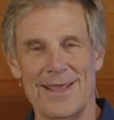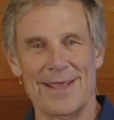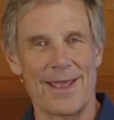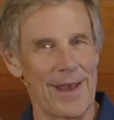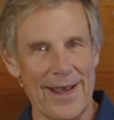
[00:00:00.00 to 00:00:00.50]

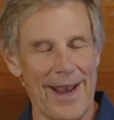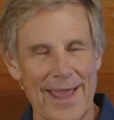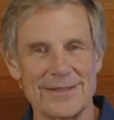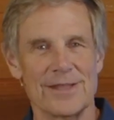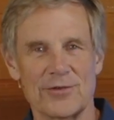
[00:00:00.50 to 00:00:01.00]
and I
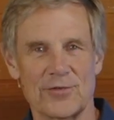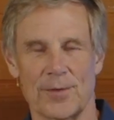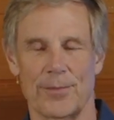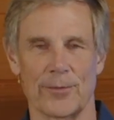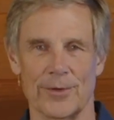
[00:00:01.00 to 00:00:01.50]
had these
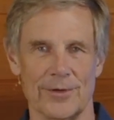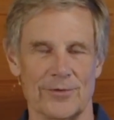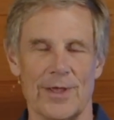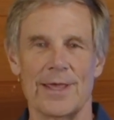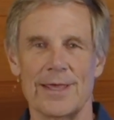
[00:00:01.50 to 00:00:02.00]
simple
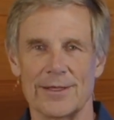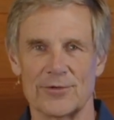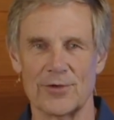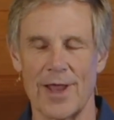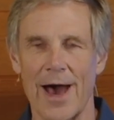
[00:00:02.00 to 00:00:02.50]
words,
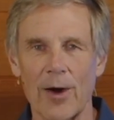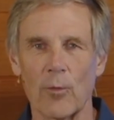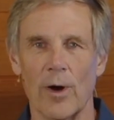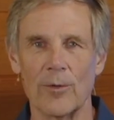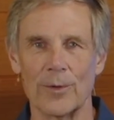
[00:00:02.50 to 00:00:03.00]
it's not
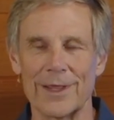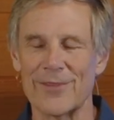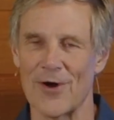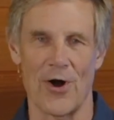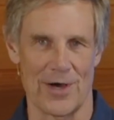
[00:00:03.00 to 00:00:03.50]
what we
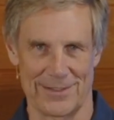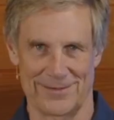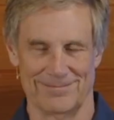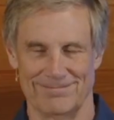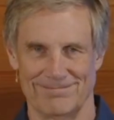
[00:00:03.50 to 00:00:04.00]
thought.
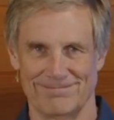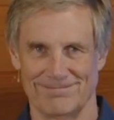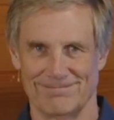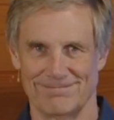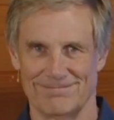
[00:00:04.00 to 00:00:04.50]

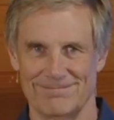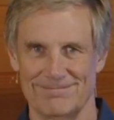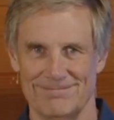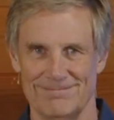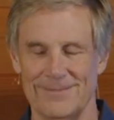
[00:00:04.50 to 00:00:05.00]

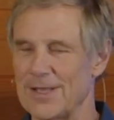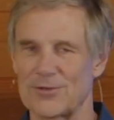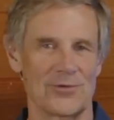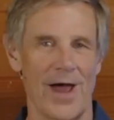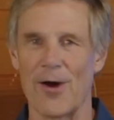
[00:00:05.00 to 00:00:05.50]

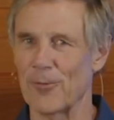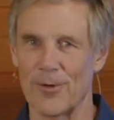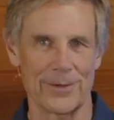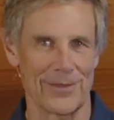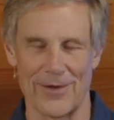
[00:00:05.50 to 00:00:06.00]
It's not
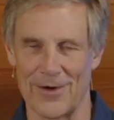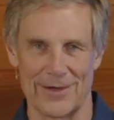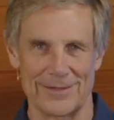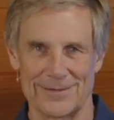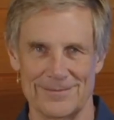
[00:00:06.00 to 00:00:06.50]
what we
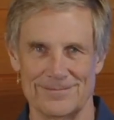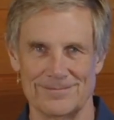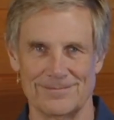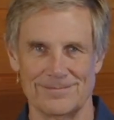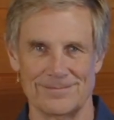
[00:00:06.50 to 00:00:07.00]
thought.
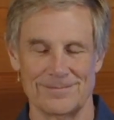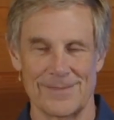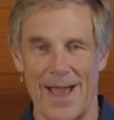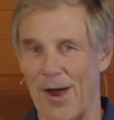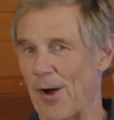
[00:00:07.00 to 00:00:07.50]

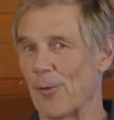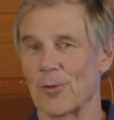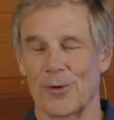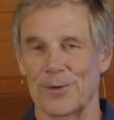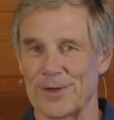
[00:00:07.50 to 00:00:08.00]
I
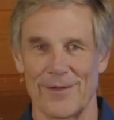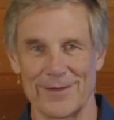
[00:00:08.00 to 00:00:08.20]
won't go into all the